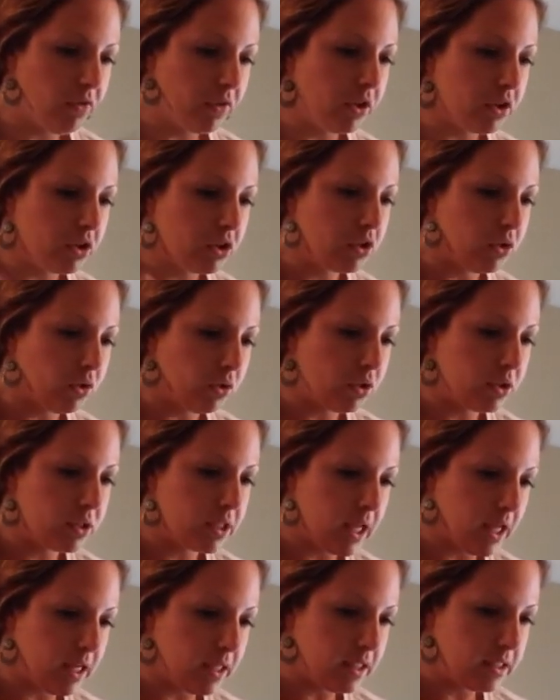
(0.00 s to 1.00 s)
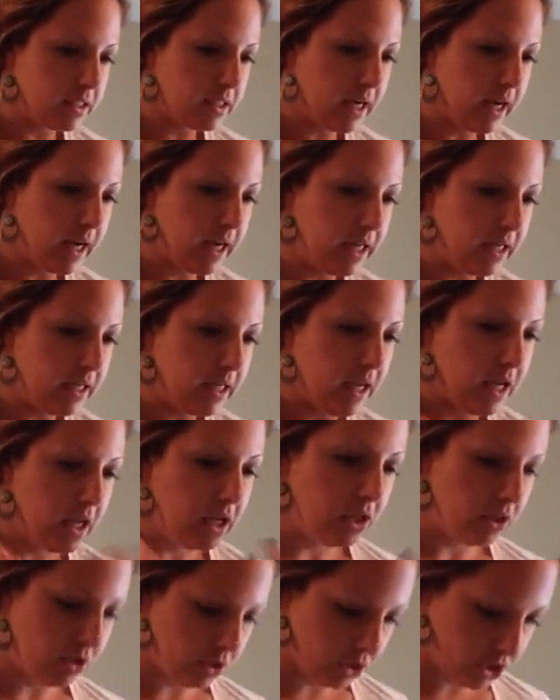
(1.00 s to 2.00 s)
Your shoulders get tight,
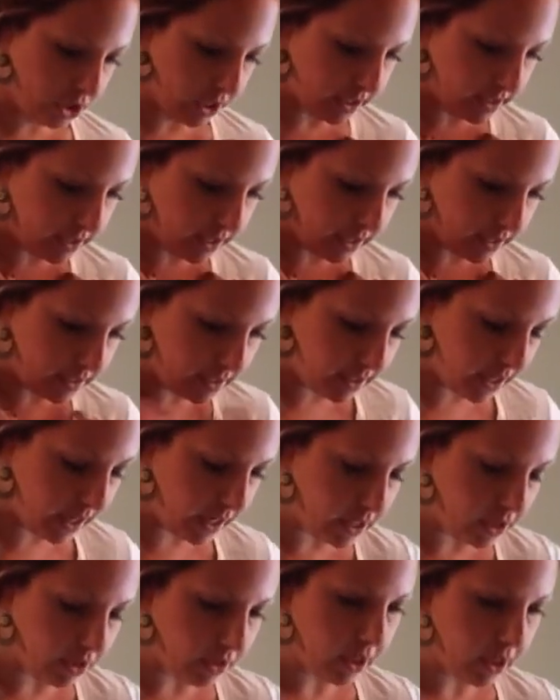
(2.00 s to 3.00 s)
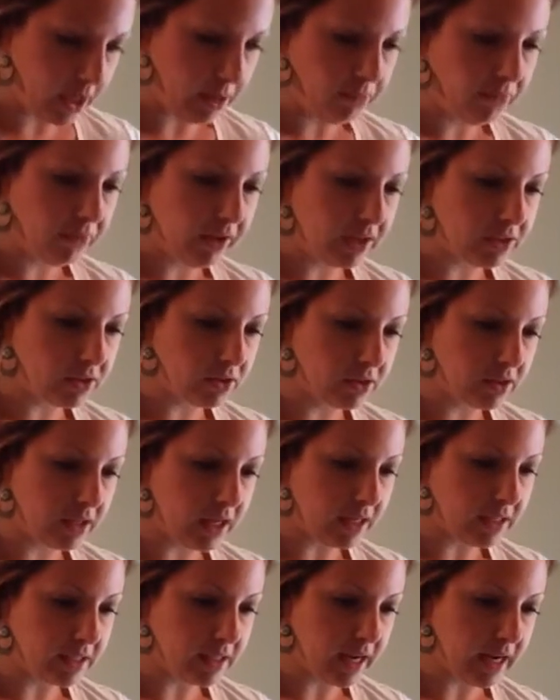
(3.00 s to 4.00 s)
your chest gets tight, your hip flexors
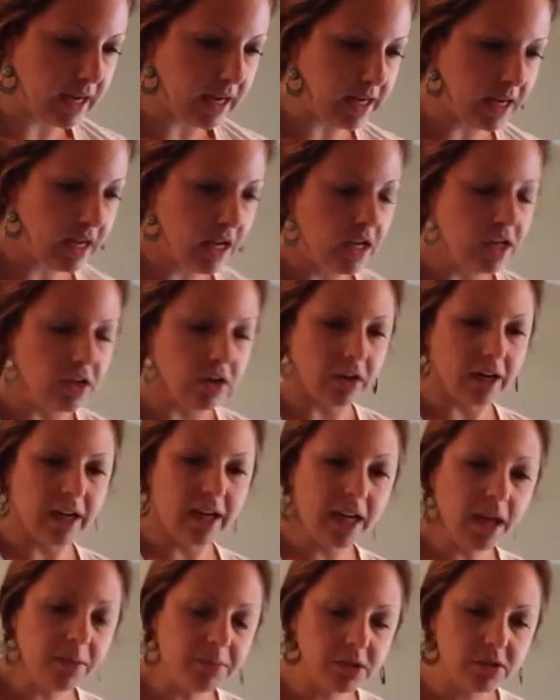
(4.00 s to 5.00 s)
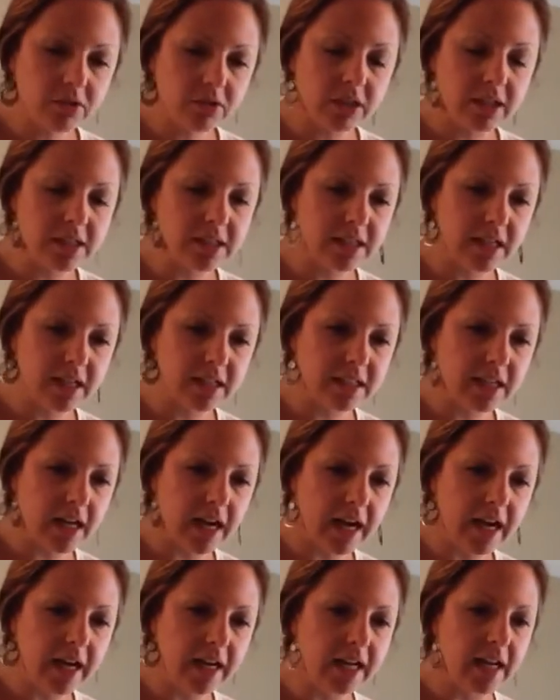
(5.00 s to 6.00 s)
get tight, your hamstrings get
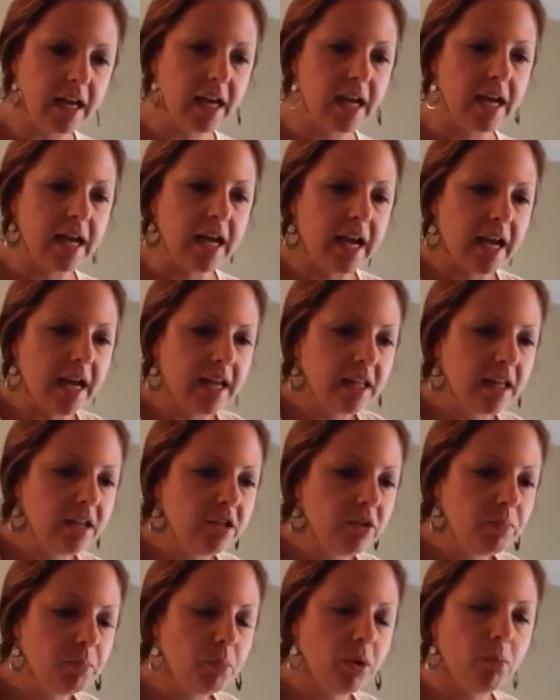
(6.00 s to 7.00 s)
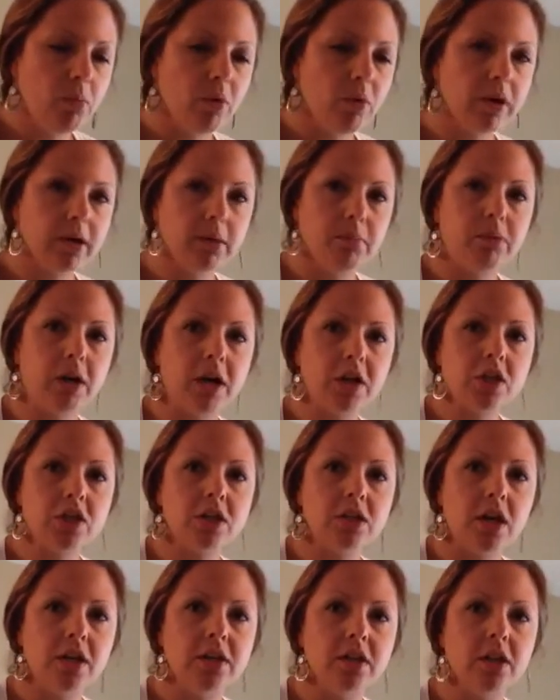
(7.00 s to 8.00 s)
tight, and then you put more
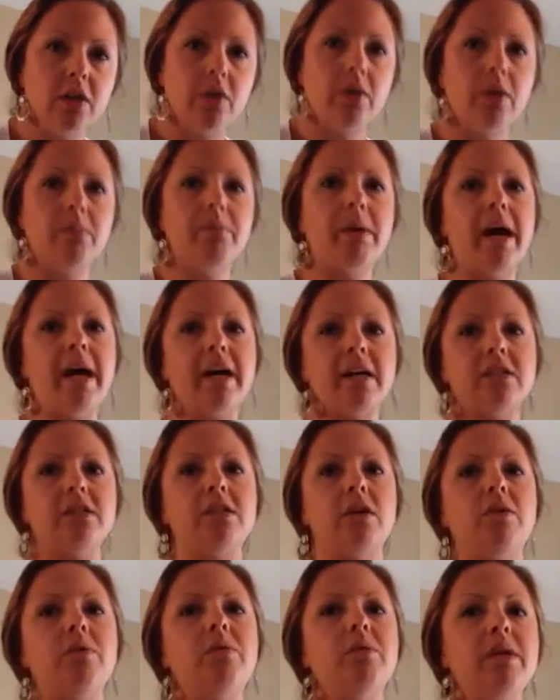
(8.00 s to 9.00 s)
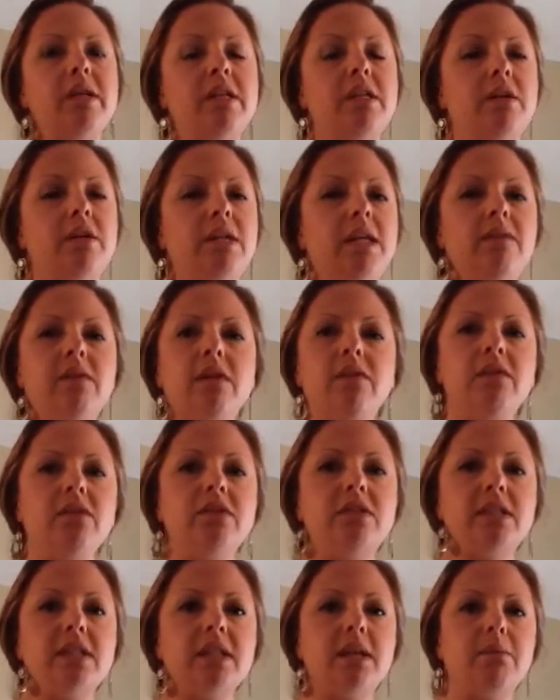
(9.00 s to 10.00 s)
compression on the lower back. So even if you're
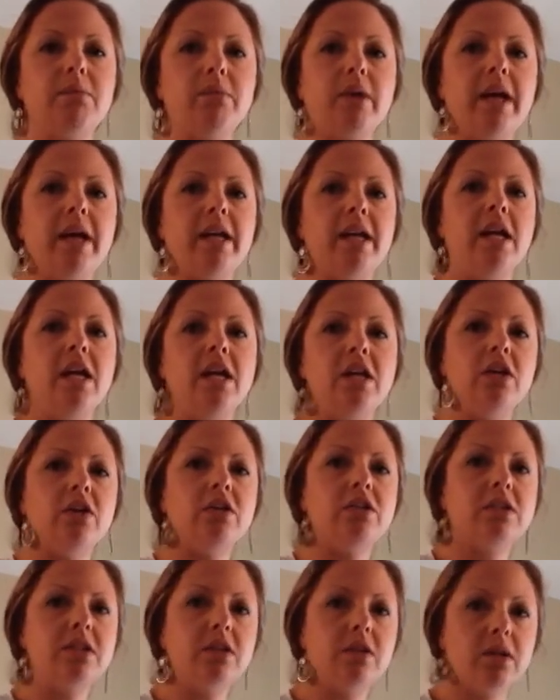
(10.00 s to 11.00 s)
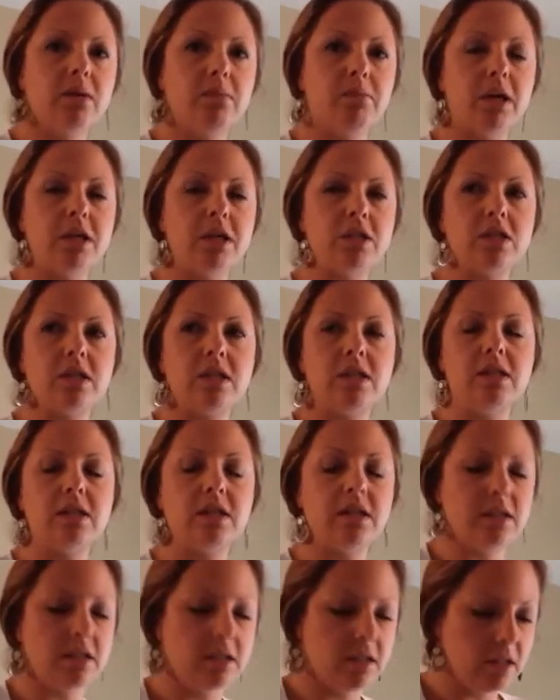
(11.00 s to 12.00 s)
sitting upright, you're still compressing
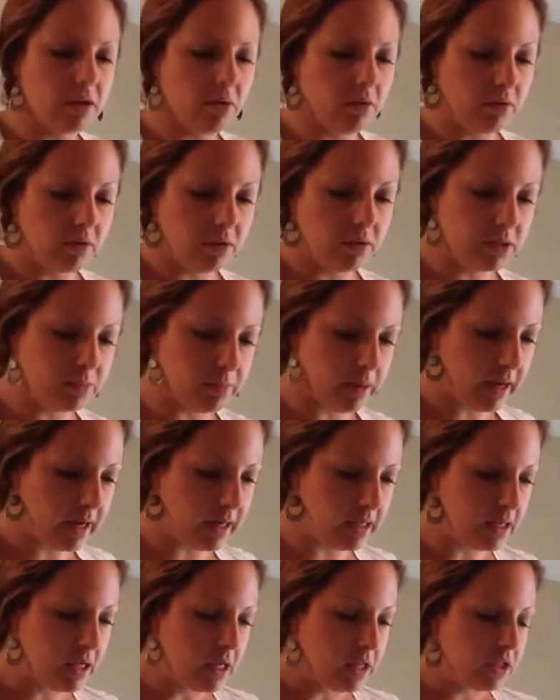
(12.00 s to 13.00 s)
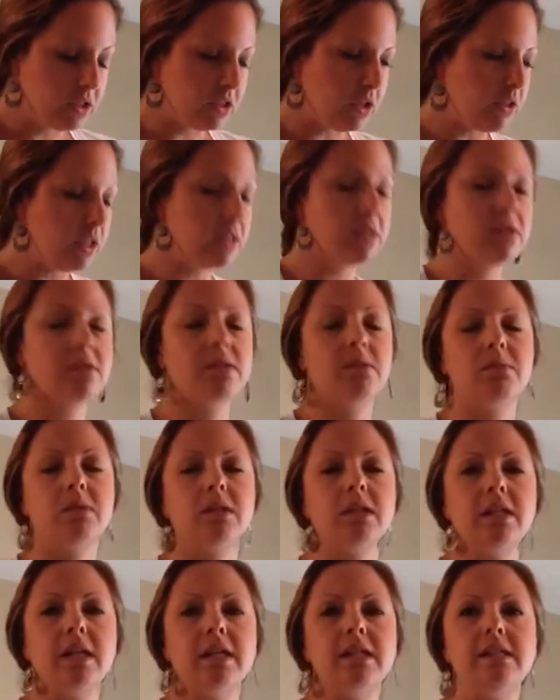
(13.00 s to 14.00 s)
the lower spine. So these are some
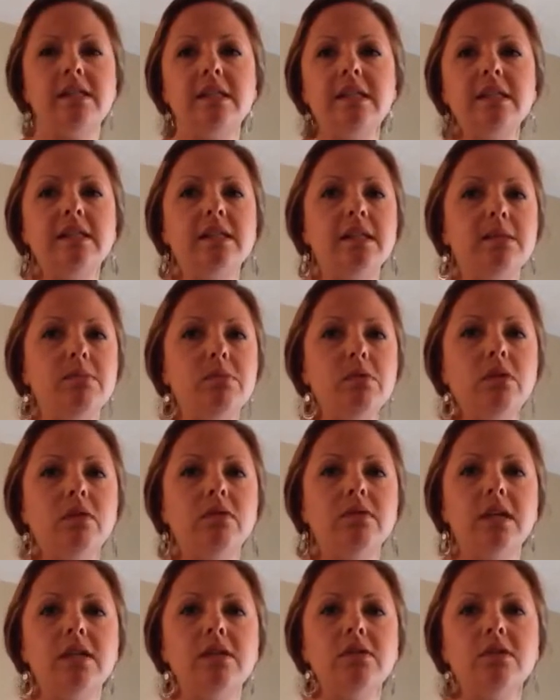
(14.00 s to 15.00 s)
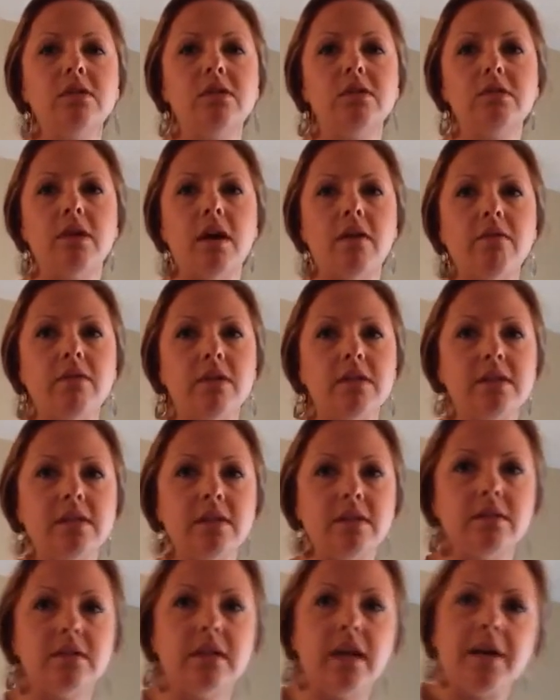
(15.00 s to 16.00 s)
really nice, easy moves that you can do every
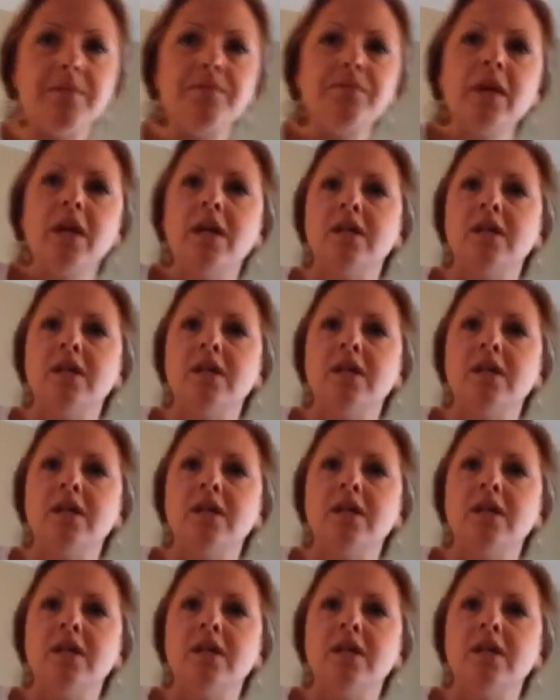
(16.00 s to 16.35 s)
single day.